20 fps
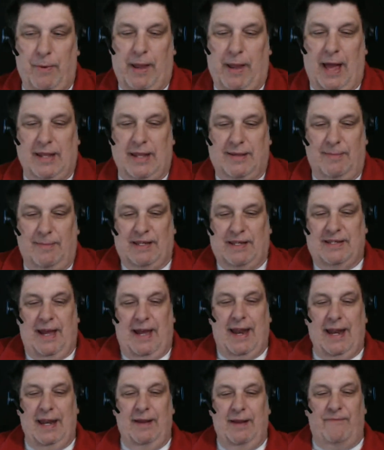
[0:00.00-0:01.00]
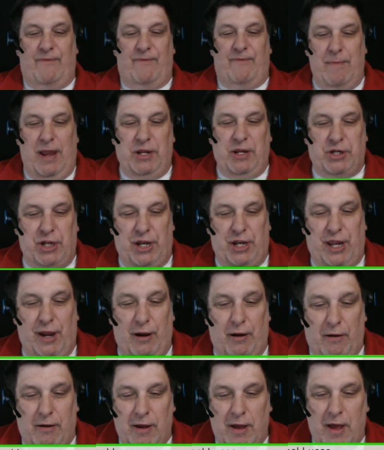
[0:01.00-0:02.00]
got some exciting information
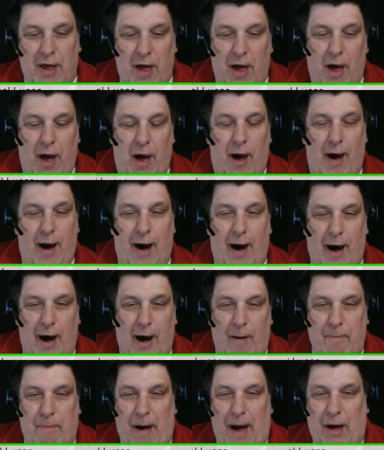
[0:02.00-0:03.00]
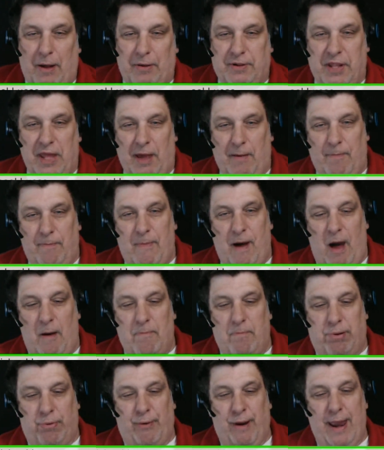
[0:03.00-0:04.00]
here about a
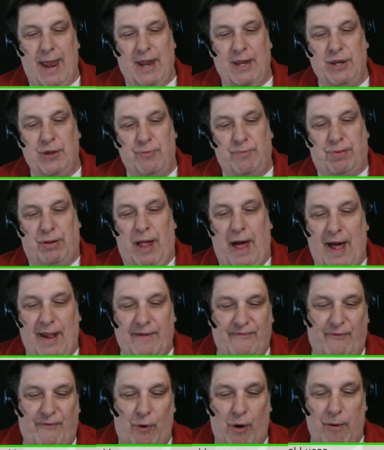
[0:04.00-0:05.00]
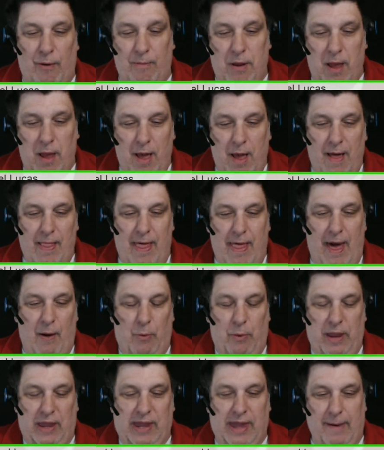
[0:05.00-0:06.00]
brand new platform that
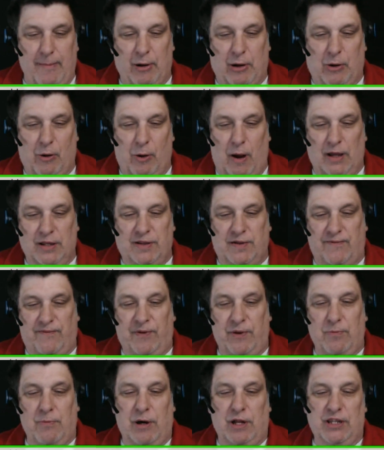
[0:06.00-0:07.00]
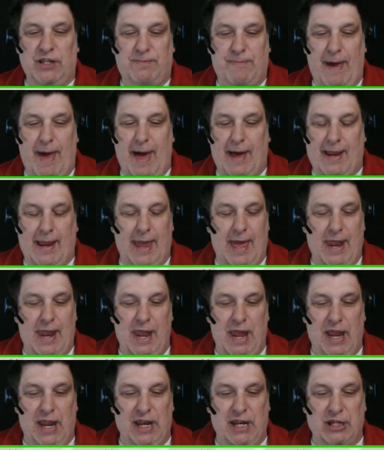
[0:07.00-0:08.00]
we came across a few months back,
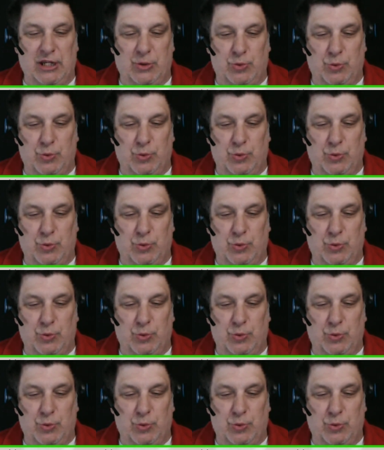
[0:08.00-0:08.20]
and it's